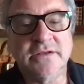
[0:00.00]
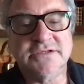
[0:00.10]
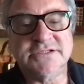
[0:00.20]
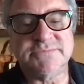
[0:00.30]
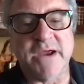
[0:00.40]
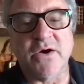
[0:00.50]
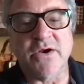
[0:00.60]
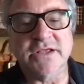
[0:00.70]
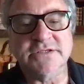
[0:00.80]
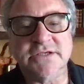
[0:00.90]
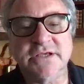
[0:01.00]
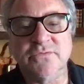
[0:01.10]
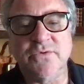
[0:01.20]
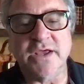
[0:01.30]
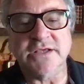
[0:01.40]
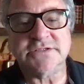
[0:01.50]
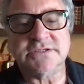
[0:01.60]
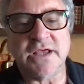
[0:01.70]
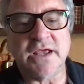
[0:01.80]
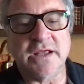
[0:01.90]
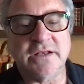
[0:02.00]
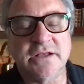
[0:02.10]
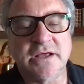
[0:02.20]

disparities in race and